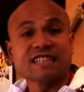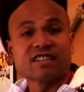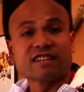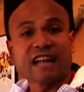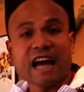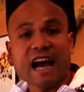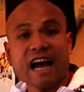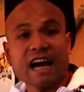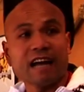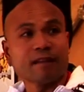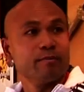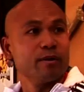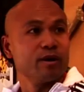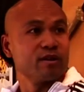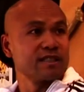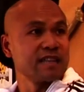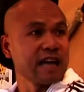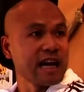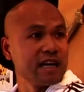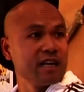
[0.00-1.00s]
on the hand
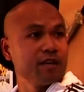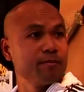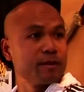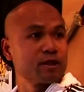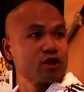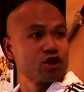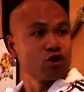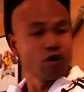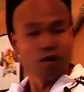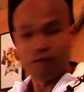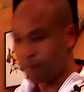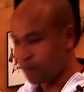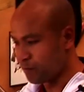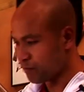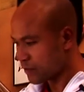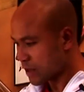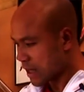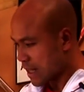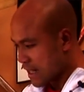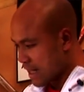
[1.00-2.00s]
because that a little bit soft
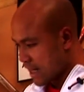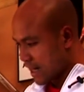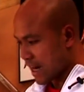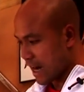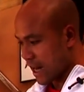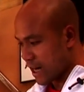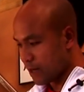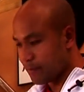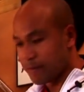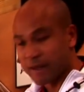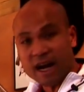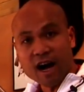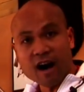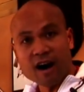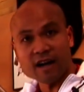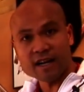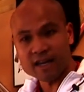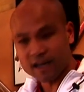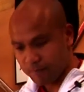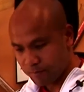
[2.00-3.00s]
that little bit
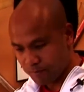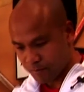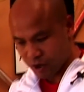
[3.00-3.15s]
harder,